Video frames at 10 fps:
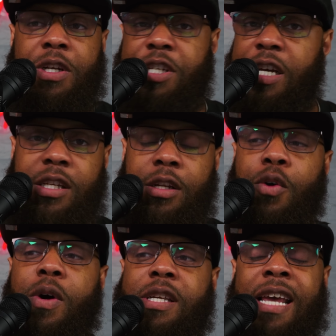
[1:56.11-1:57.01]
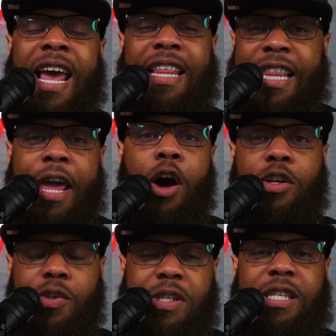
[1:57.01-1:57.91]
Justin Lewis, and then they
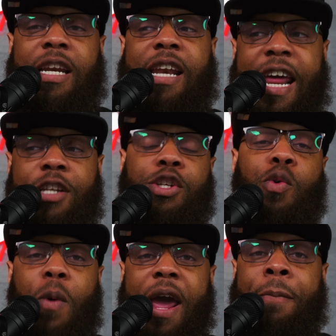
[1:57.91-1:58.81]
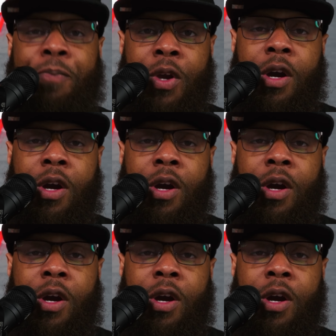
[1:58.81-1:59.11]
also extended a two way